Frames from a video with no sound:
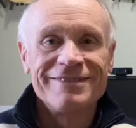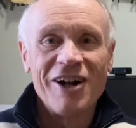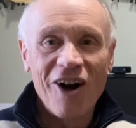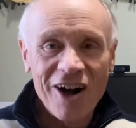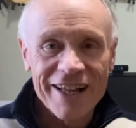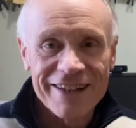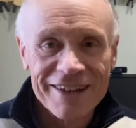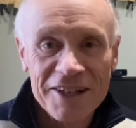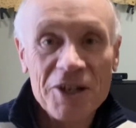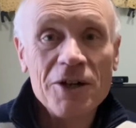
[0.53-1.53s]
Hi,
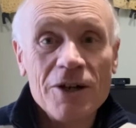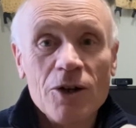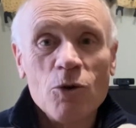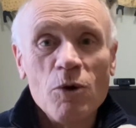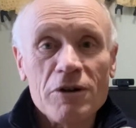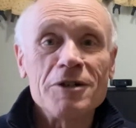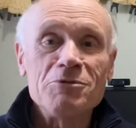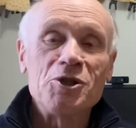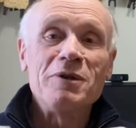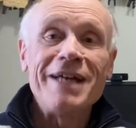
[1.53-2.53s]
welcome
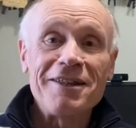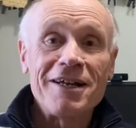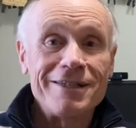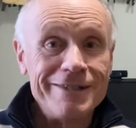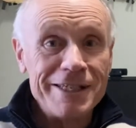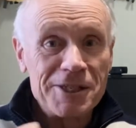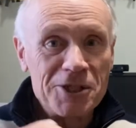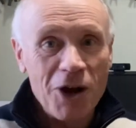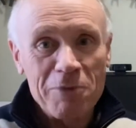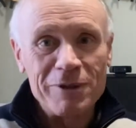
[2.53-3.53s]
to another
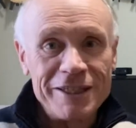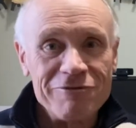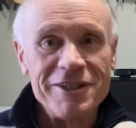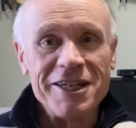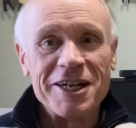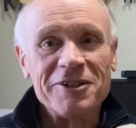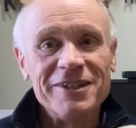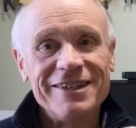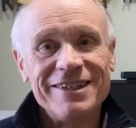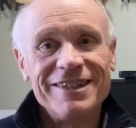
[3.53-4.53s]
discipling video.
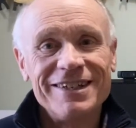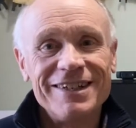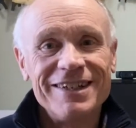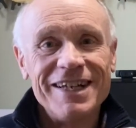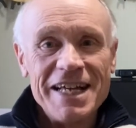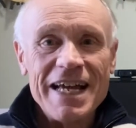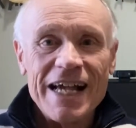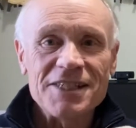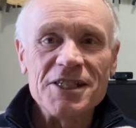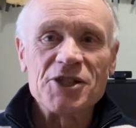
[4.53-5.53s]

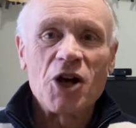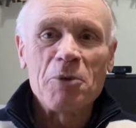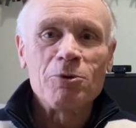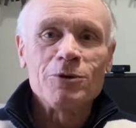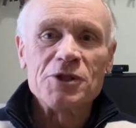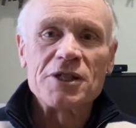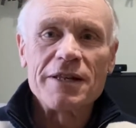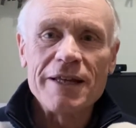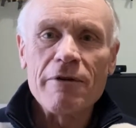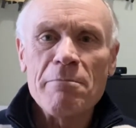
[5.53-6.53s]
As disciples,
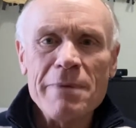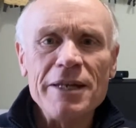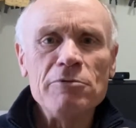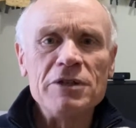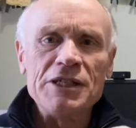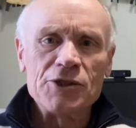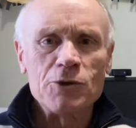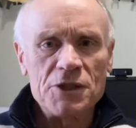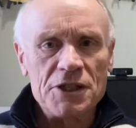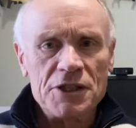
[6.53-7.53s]
there are many
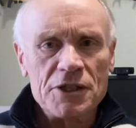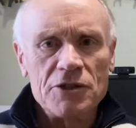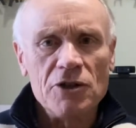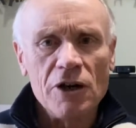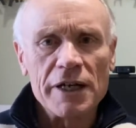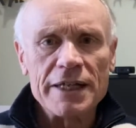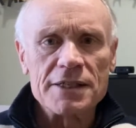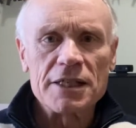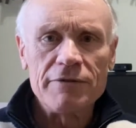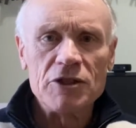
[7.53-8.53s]
resources that God has
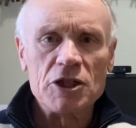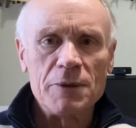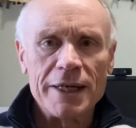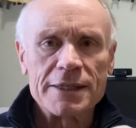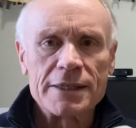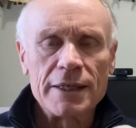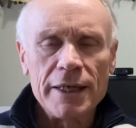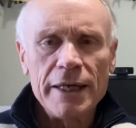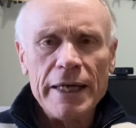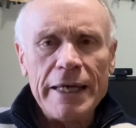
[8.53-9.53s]
given to us
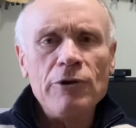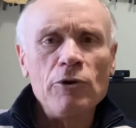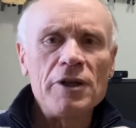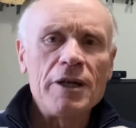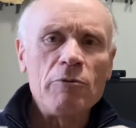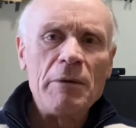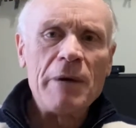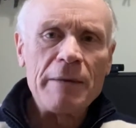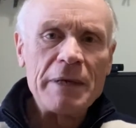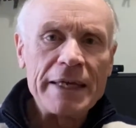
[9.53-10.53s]
in order that we
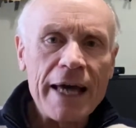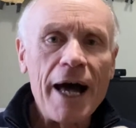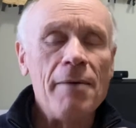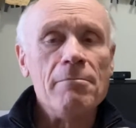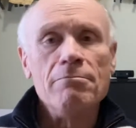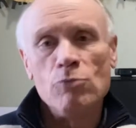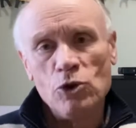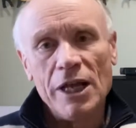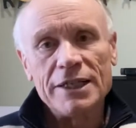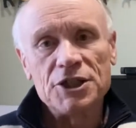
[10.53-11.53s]
may become more
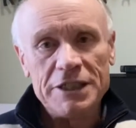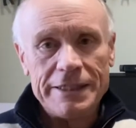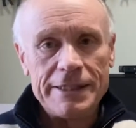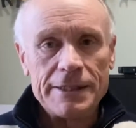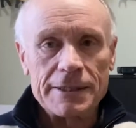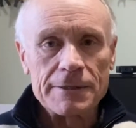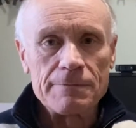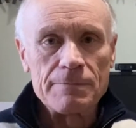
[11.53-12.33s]
like Jesus.